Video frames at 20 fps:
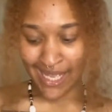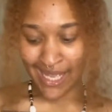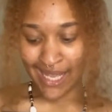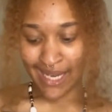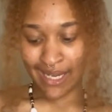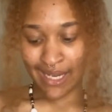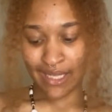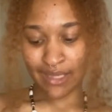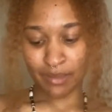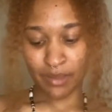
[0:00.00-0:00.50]

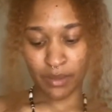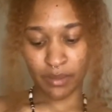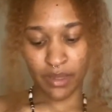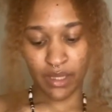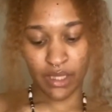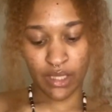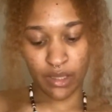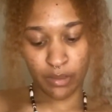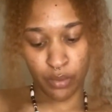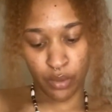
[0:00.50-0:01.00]
that's me being
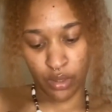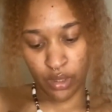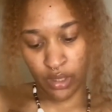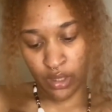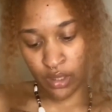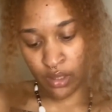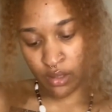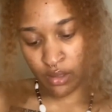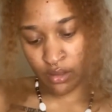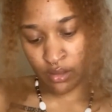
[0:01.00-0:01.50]
a hypocrite,
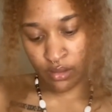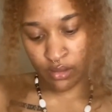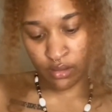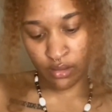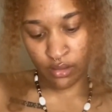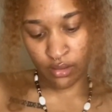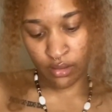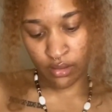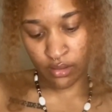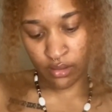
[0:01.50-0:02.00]
ain't it?
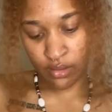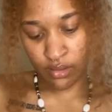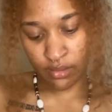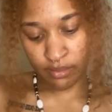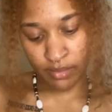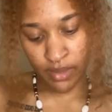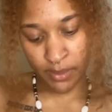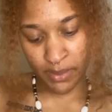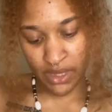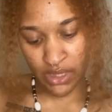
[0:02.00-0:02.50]

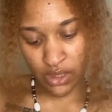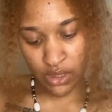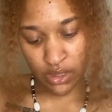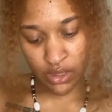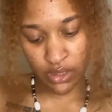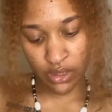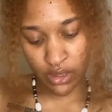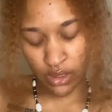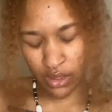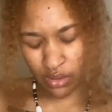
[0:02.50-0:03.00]
Maybe I
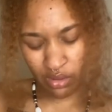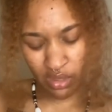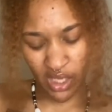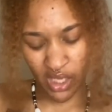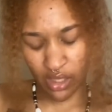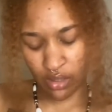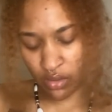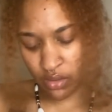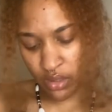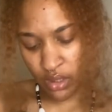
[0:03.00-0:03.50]
shouldn't do
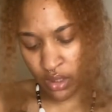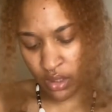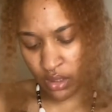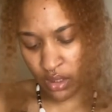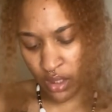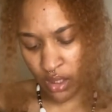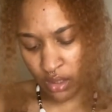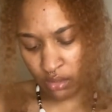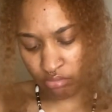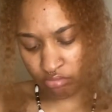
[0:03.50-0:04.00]
that or think
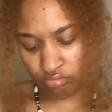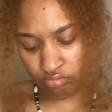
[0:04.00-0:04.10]
that.